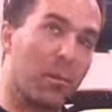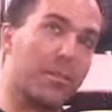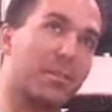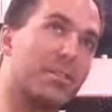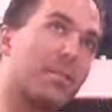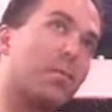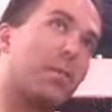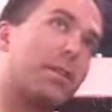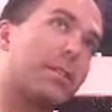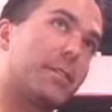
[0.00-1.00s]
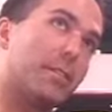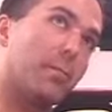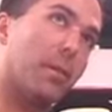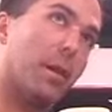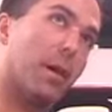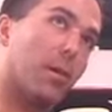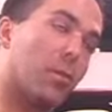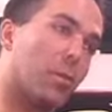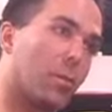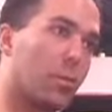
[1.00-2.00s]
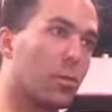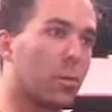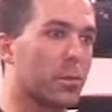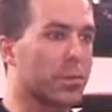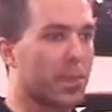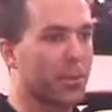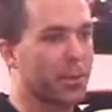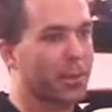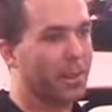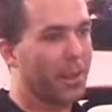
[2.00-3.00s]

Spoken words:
Words of wisdom. Ooh, jeepers.